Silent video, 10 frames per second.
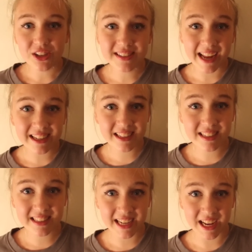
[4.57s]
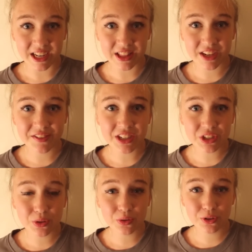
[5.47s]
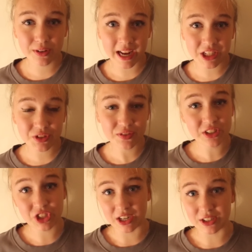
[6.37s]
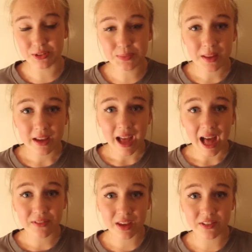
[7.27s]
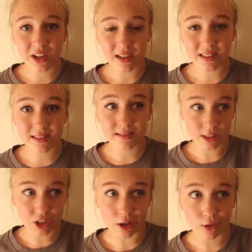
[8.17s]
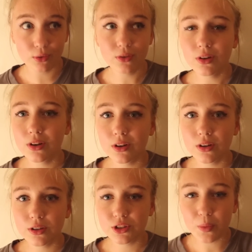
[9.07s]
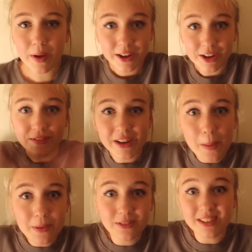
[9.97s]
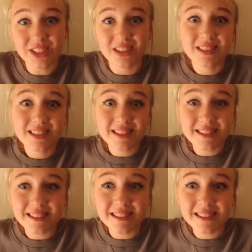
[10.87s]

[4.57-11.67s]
So Stain and Sienna, the original creators of this channel, have given us the channel, so we're gonna reopen Auditions.